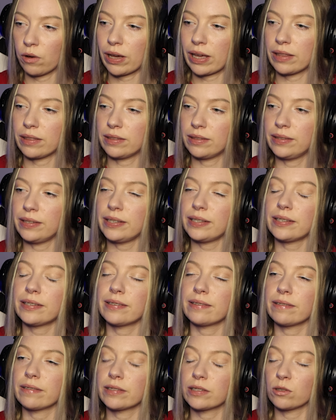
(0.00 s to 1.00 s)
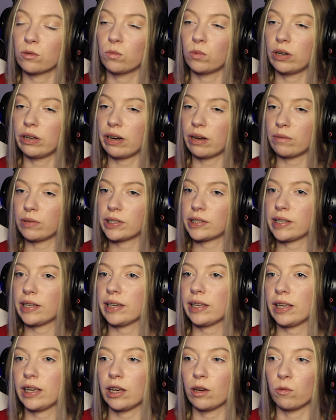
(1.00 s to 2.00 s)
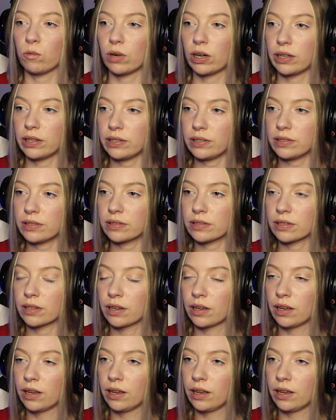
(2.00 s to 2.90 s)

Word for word: Okay, this is the one I was thinking it was.